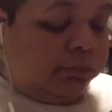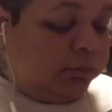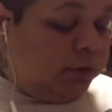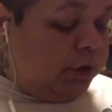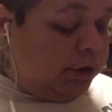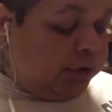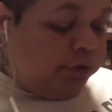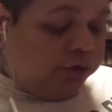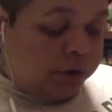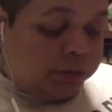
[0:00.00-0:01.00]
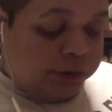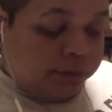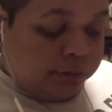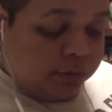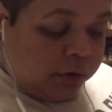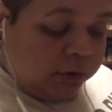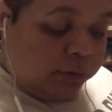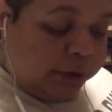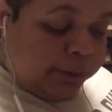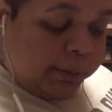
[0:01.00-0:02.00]
Look, I still dropped some. A little
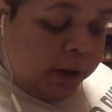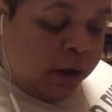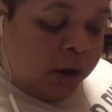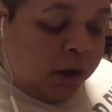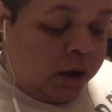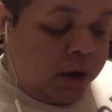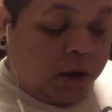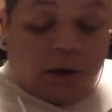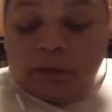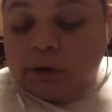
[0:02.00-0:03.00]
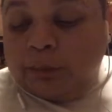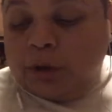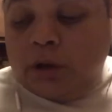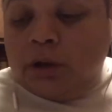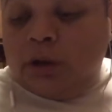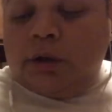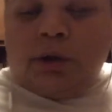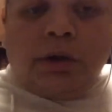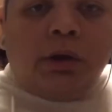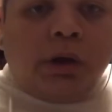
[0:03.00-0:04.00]
bit. I'm about to put it in this
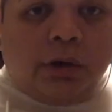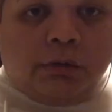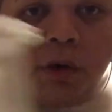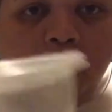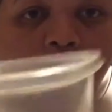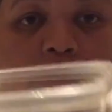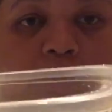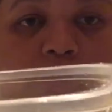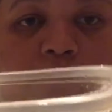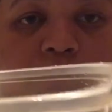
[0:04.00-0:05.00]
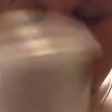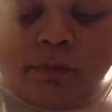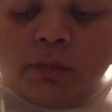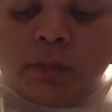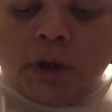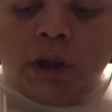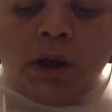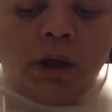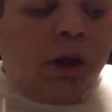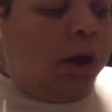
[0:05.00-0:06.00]
container right here.
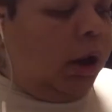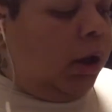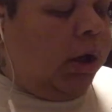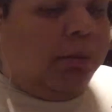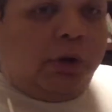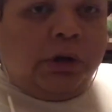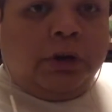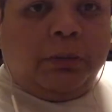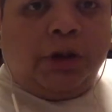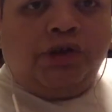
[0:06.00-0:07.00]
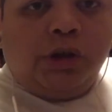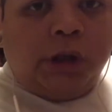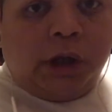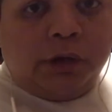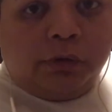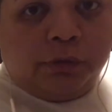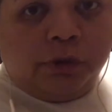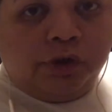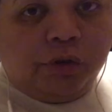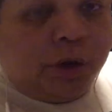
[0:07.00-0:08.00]
And then I'm about to take my chili out the
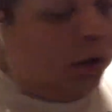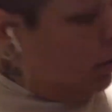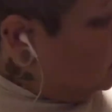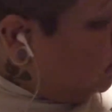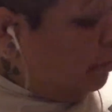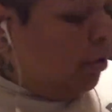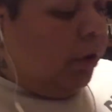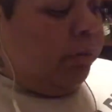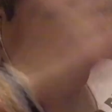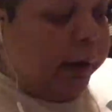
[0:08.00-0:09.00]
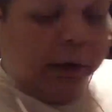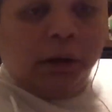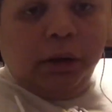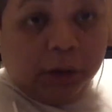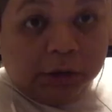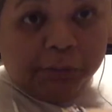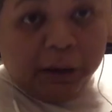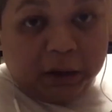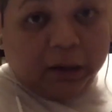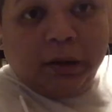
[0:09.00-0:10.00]
refrigerator. Put it back in this
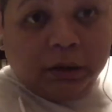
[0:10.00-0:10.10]
pot